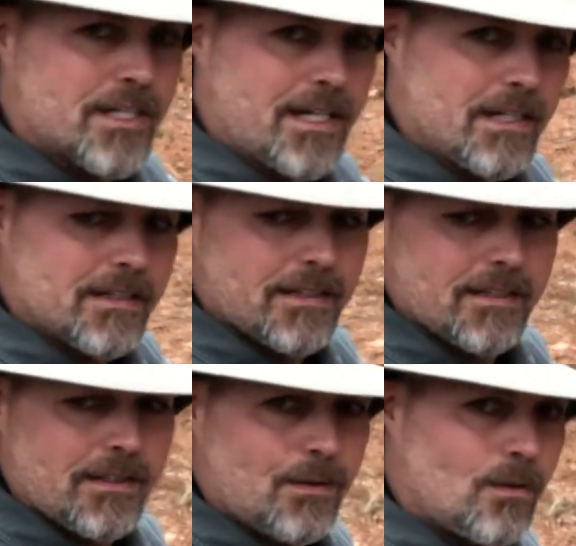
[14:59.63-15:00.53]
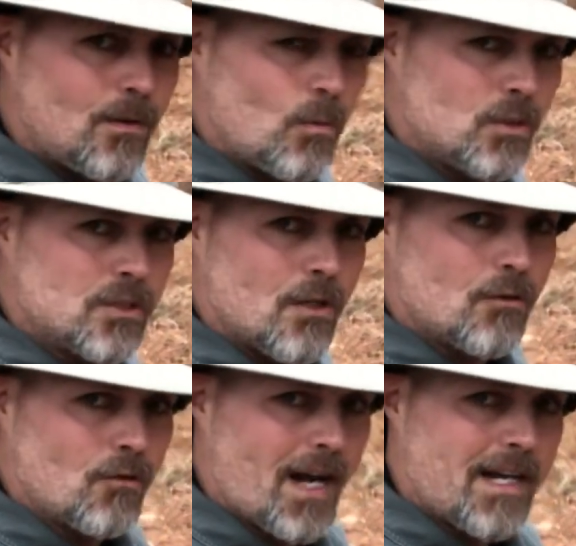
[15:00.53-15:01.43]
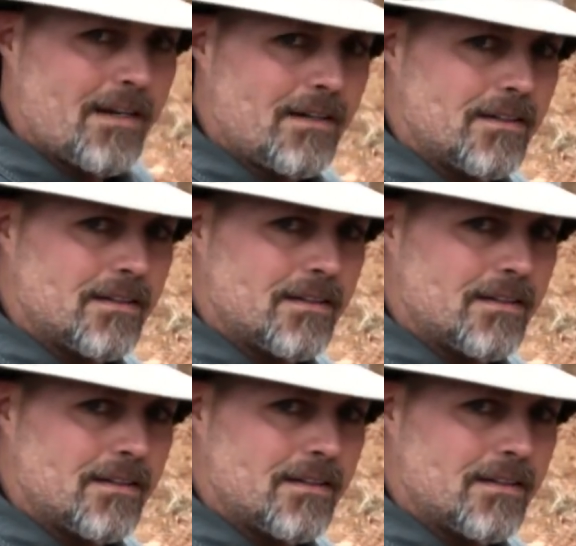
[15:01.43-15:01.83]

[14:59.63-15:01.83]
tent was right here,